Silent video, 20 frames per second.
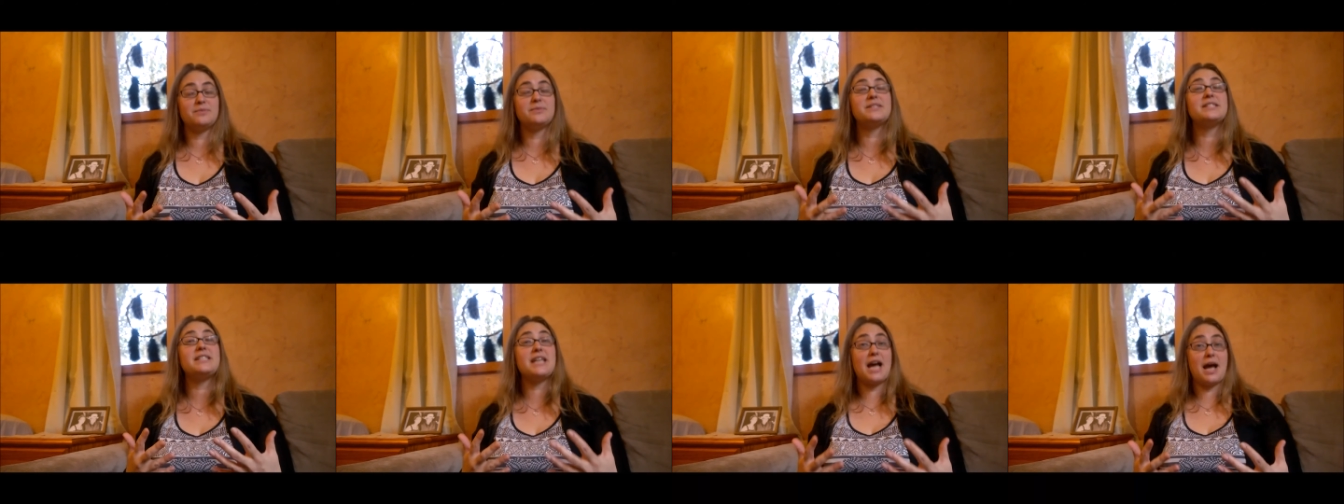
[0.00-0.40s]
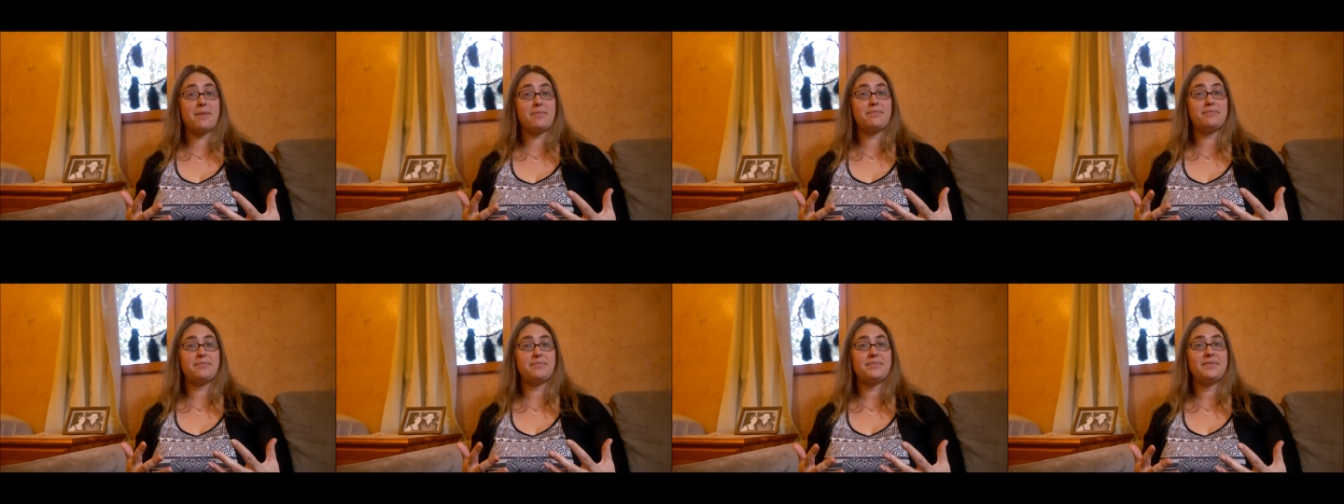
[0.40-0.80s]
stop.
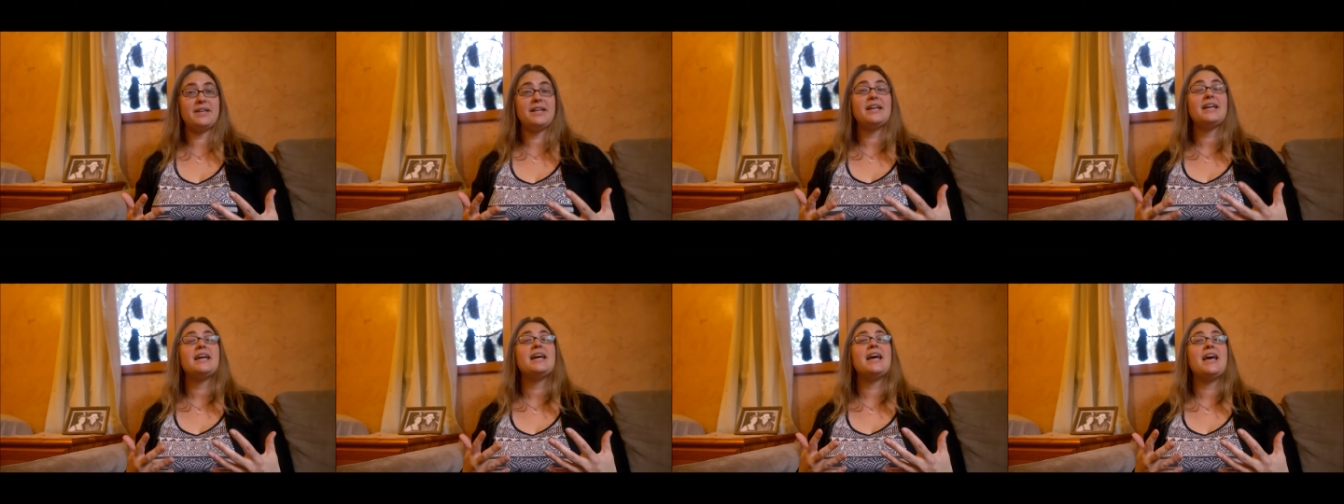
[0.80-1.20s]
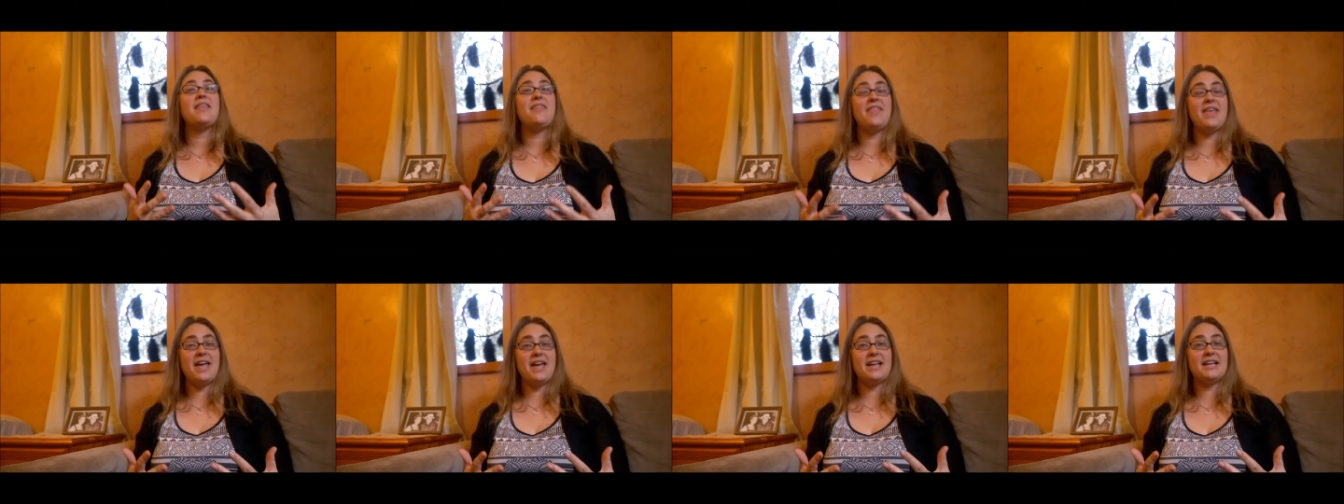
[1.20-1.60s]
And
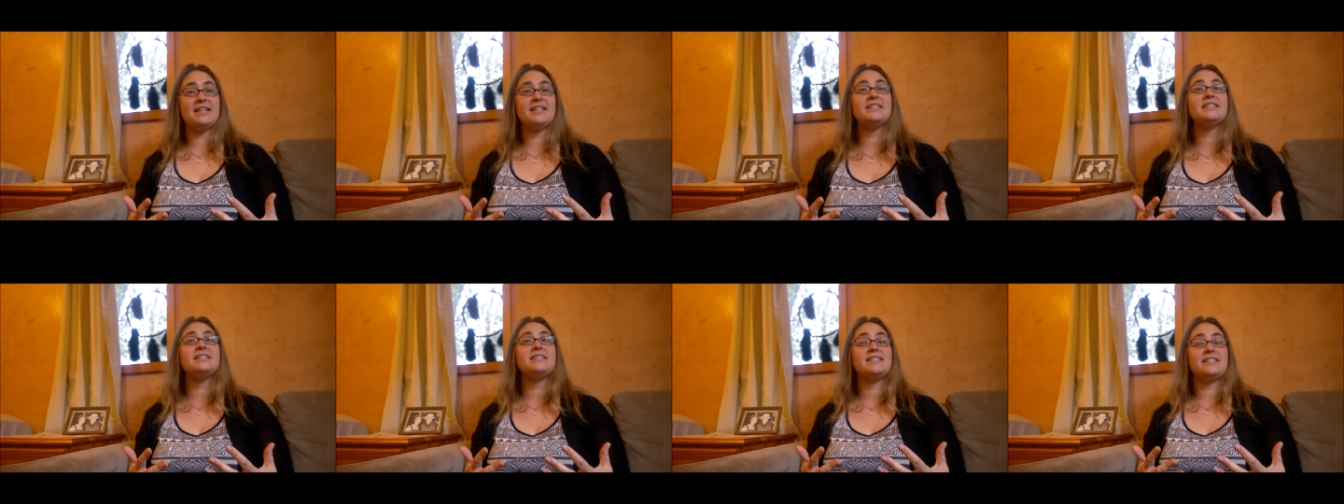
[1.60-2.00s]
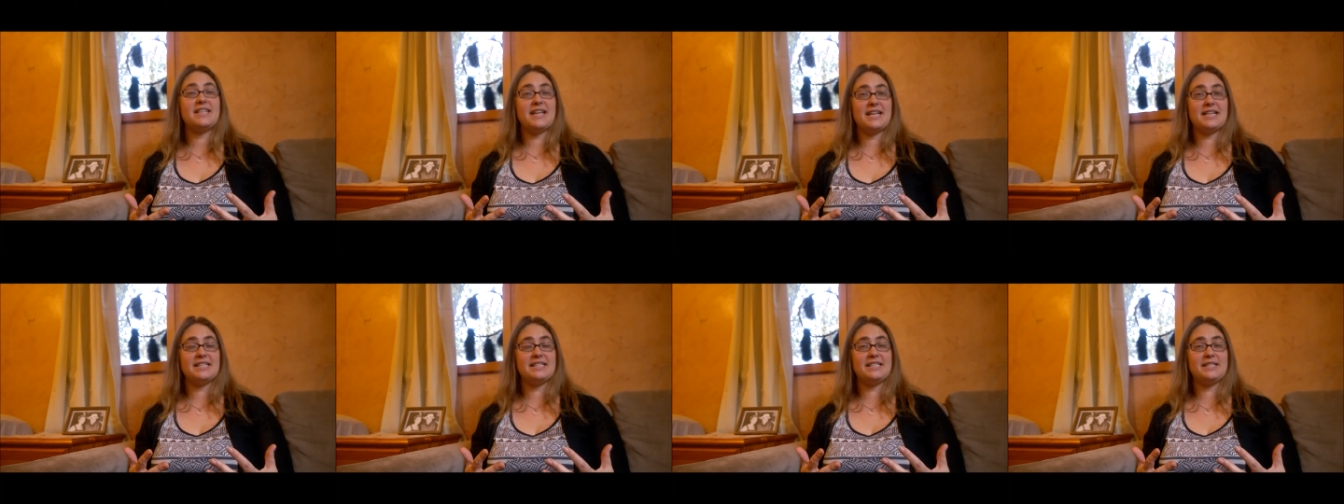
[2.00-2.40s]
then
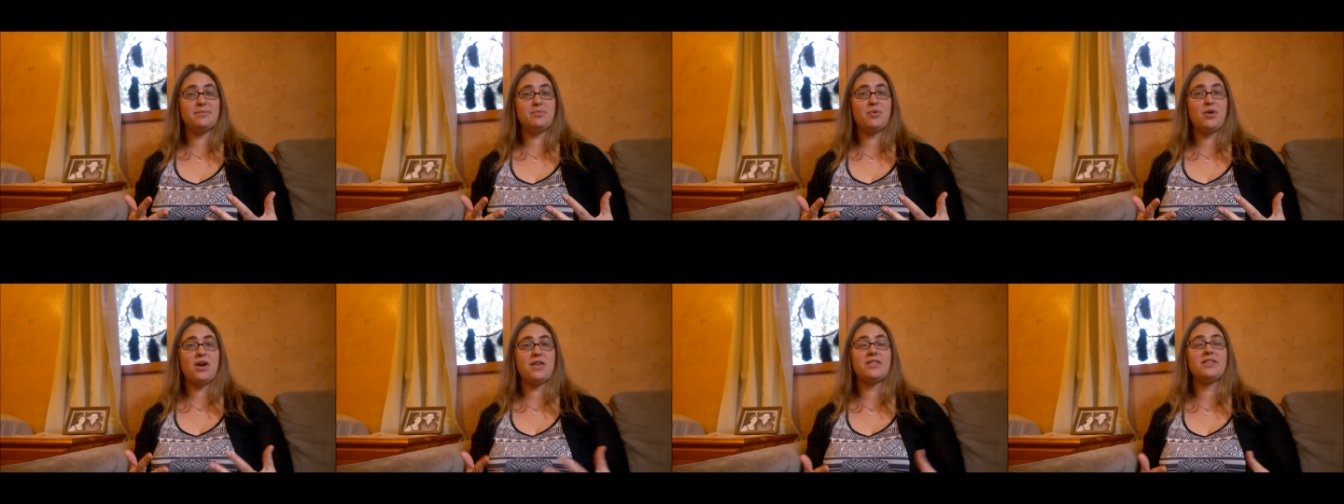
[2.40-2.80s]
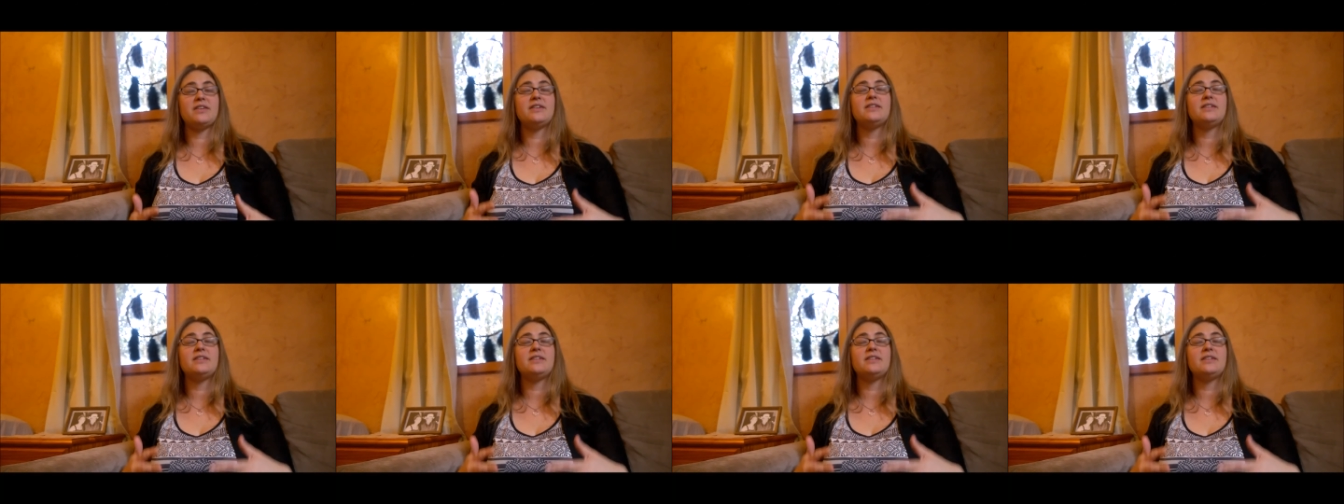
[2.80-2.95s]
take a deep breath.